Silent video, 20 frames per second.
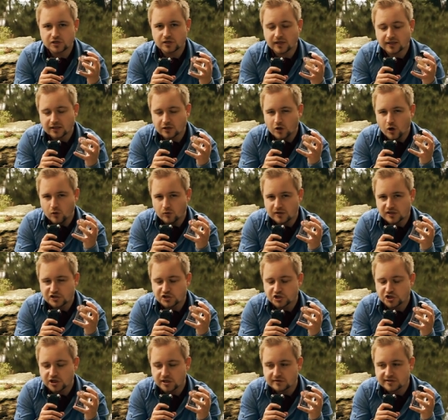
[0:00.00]
like an
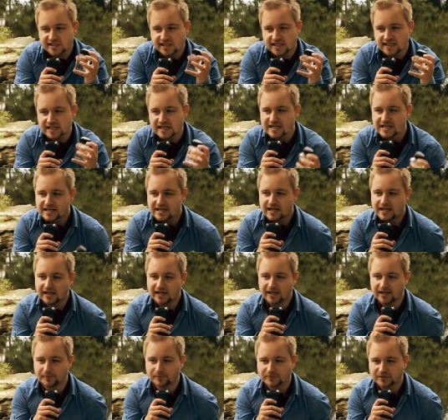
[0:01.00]
orange juicy
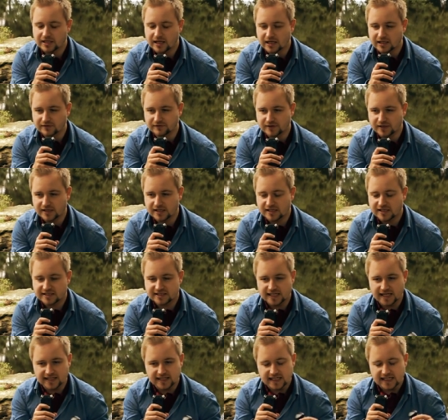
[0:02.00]
um, kind of a, a,
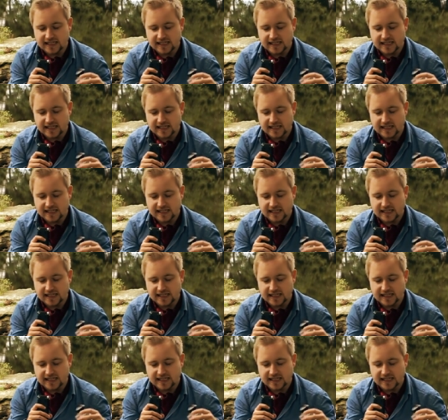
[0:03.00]
scent.